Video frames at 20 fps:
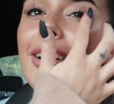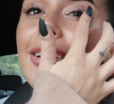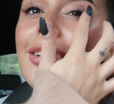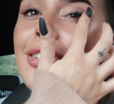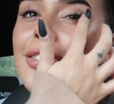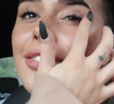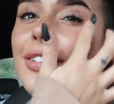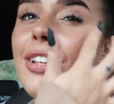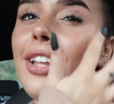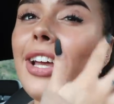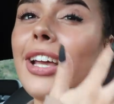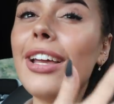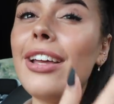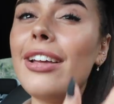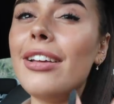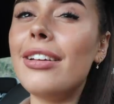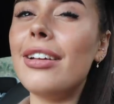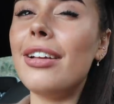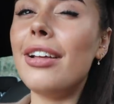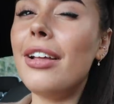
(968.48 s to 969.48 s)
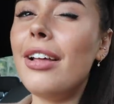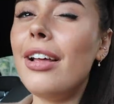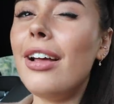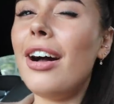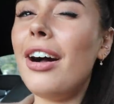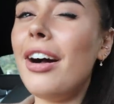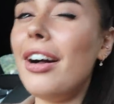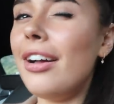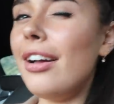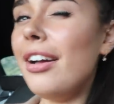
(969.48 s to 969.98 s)
I just feel like no.
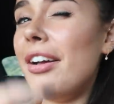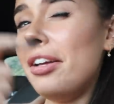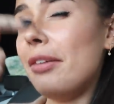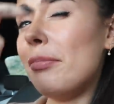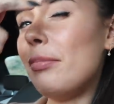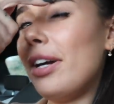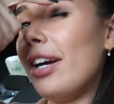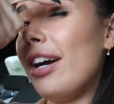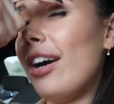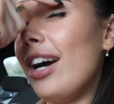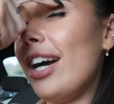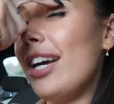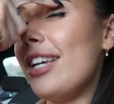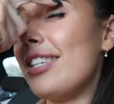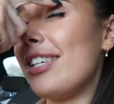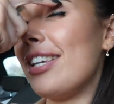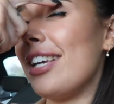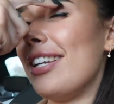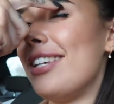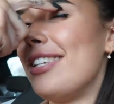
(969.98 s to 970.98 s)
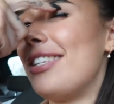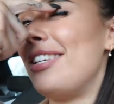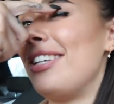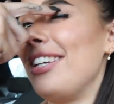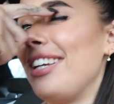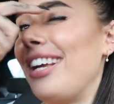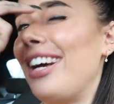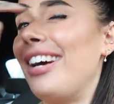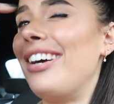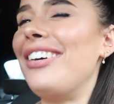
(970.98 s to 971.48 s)
my eye skin
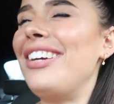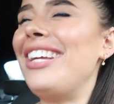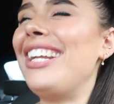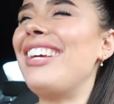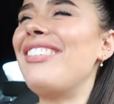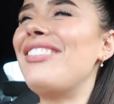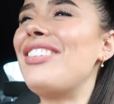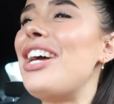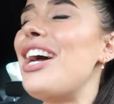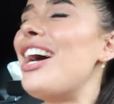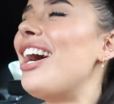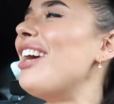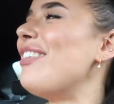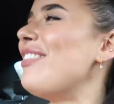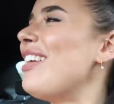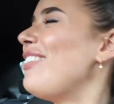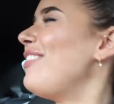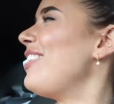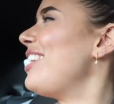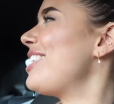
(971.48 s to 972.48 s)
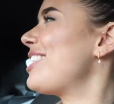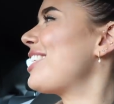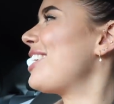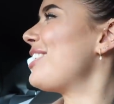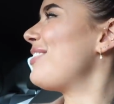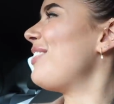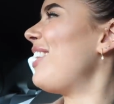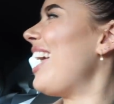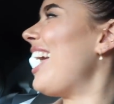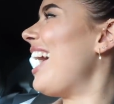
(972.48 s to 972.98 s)
isn't going in. Maybe it's
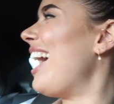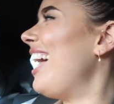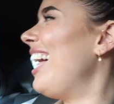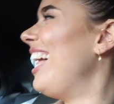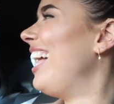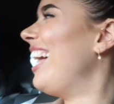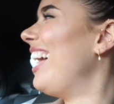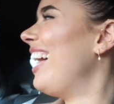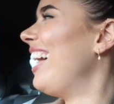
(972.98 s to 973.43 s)
because my head.